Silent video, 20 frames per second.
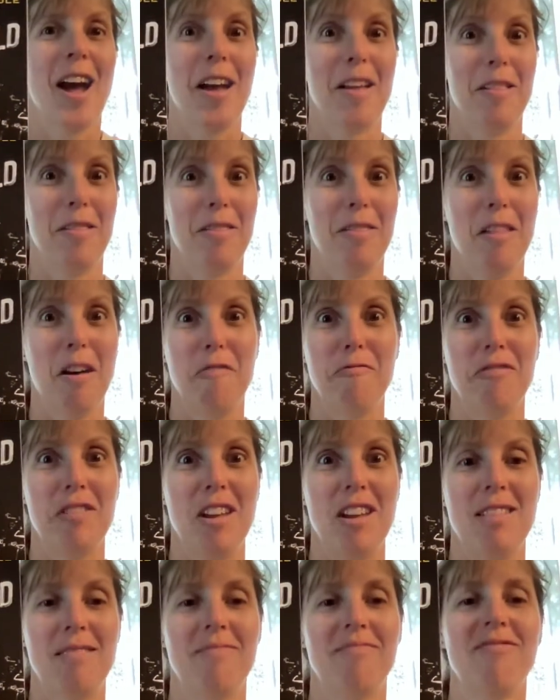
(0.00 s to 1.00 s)
I loved
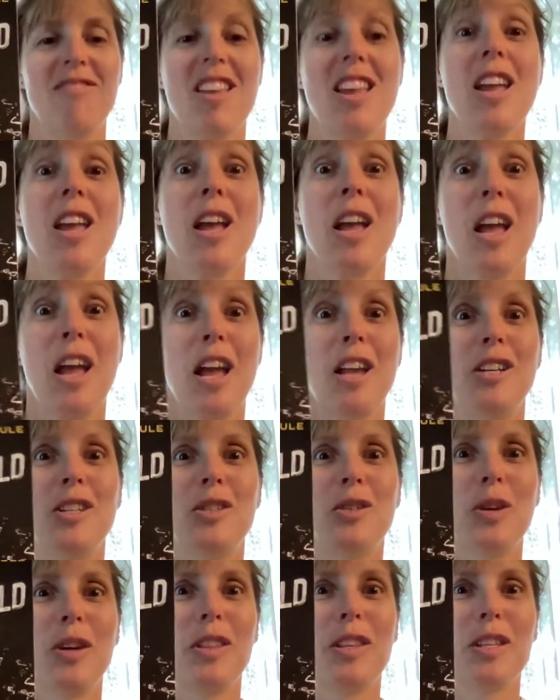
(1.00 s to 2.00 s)
it.
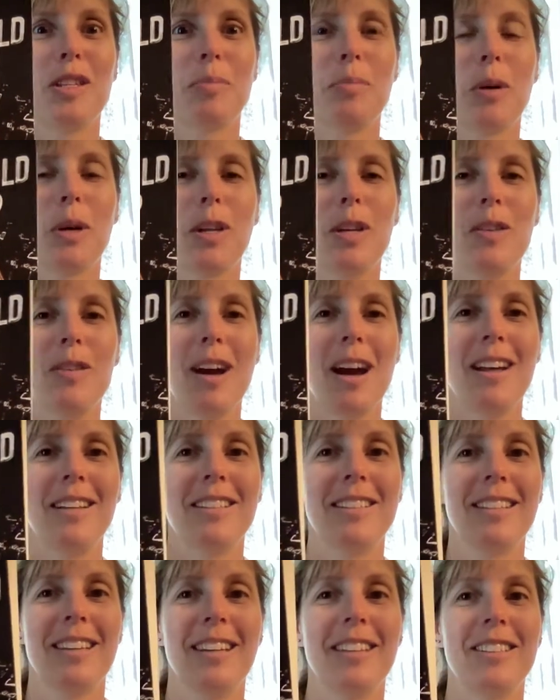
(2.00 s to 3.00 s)
Enjoy this book, you
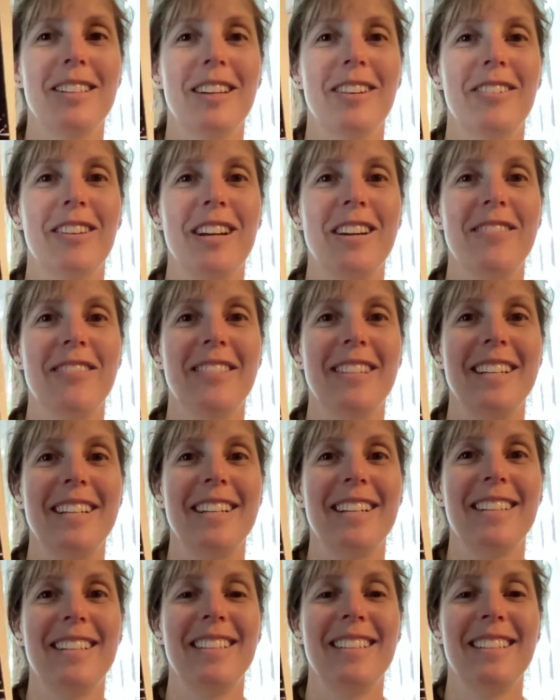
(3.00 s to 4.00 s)
guys. It's a great
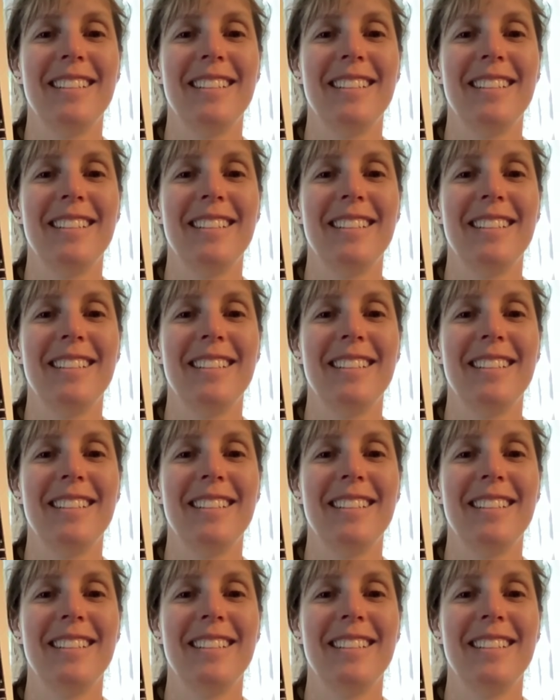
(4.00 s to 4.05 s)
read.